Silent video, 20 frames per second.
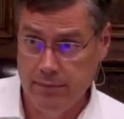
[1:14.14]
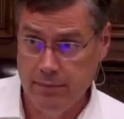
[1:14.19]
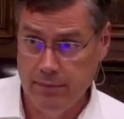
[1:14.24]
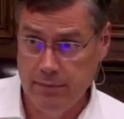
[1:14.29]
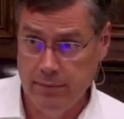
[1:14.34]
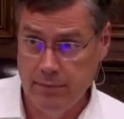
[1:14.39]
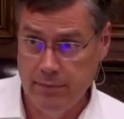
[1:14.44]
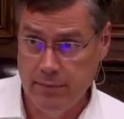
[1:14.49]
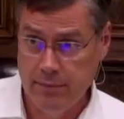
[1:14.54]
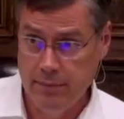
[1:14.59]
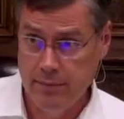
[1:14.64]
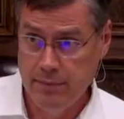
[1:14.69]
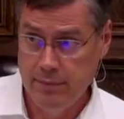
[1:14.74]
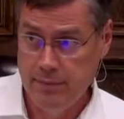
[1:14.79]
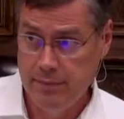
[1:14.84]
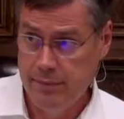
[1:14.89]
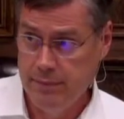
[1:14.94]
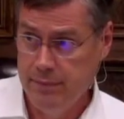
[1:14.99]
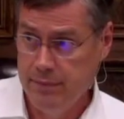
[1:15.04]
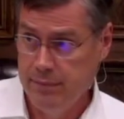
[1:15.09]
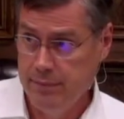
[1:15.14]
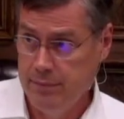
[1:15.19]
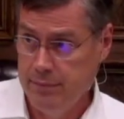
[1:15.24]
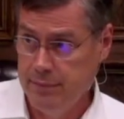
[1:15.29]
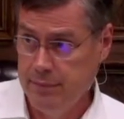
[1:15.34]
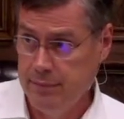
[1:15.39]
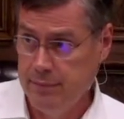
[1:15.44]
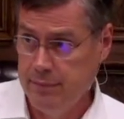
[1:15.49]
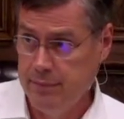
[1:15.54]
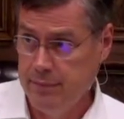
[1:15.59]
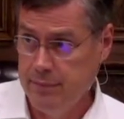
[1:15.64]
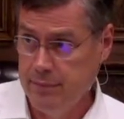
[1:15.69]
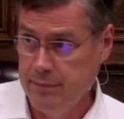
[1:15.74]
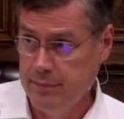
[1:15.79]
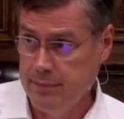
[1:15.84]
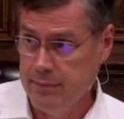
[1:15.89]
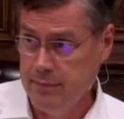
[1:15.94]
Nothing is said.